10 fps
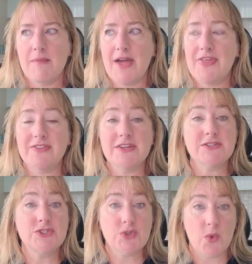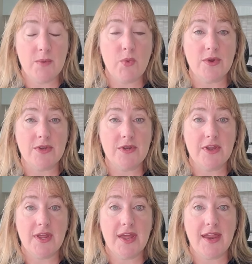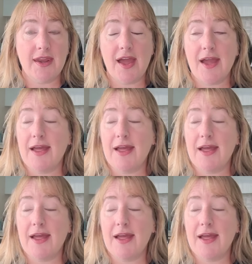I think that's so important. And I,